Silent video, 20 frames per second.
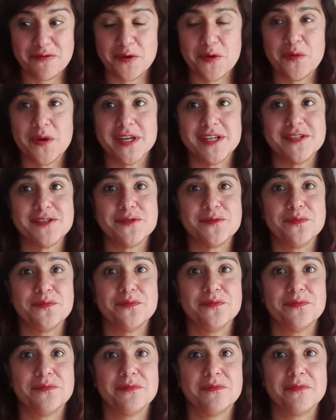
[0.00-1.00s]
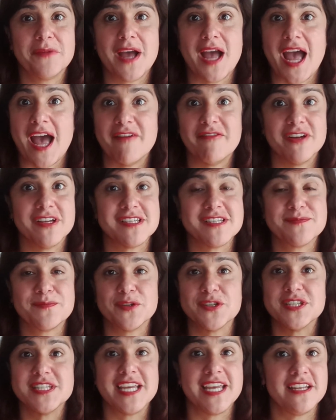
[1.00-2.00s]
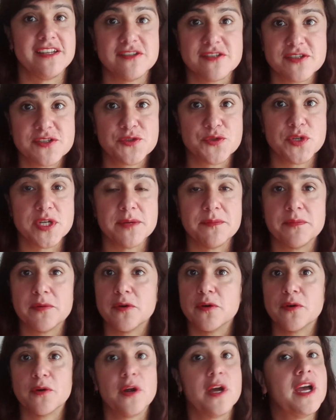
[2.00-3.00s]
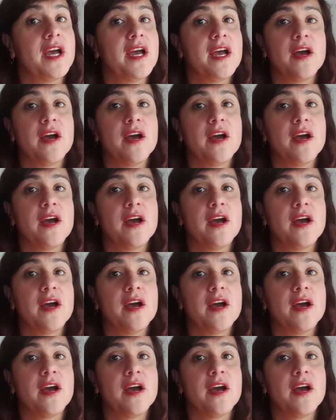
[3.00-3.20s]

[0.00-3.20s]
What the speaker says: we wanted to have a spontaneous trip or